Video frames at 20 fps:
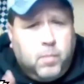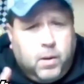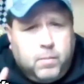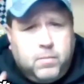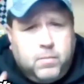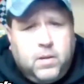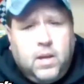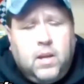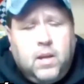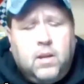but
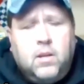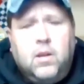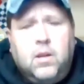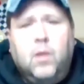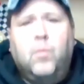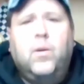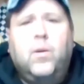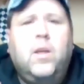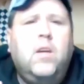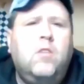I'm telling
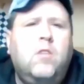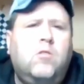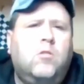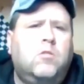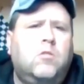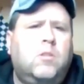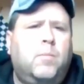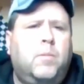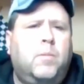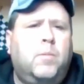you, when he
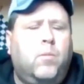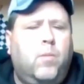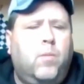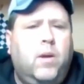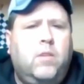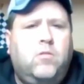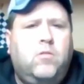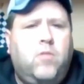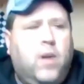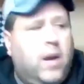shows up at the
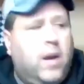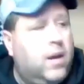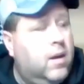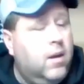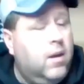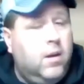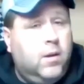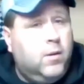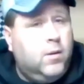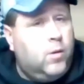racetrack,
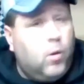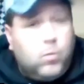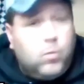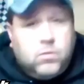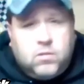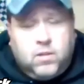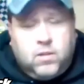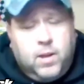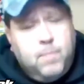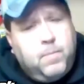
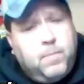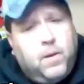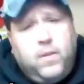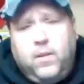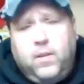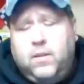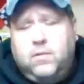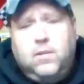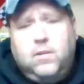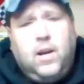don't sleep
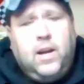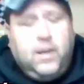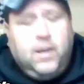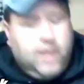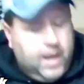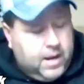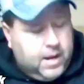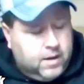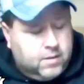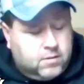on this guy.
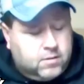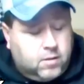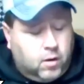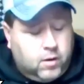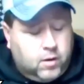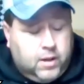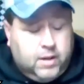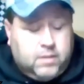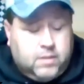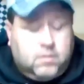Dan the
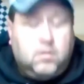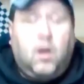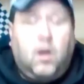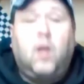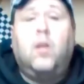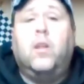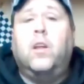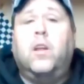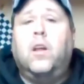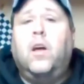Sulky,
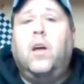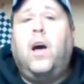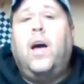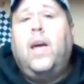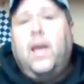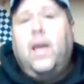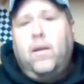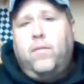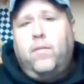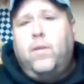solid.
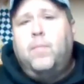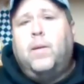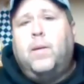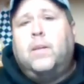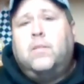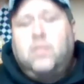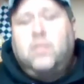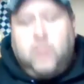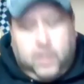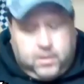I have him
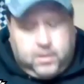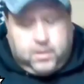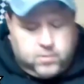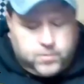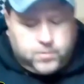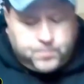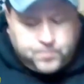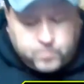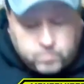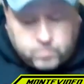at
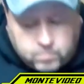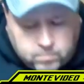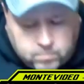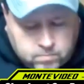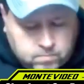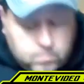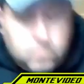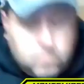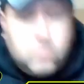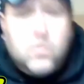6.
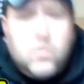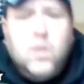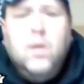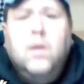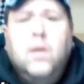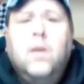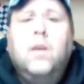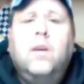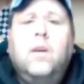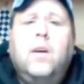
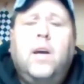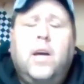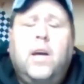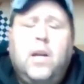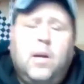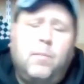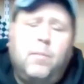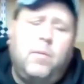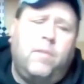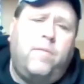
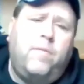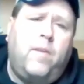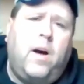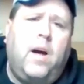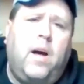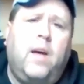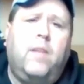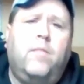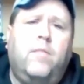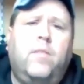At number
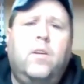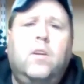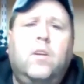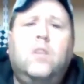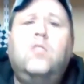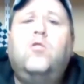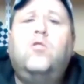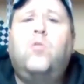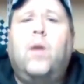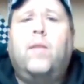5,
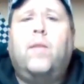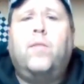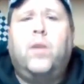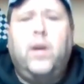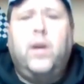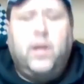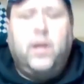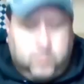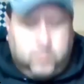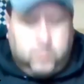Trevor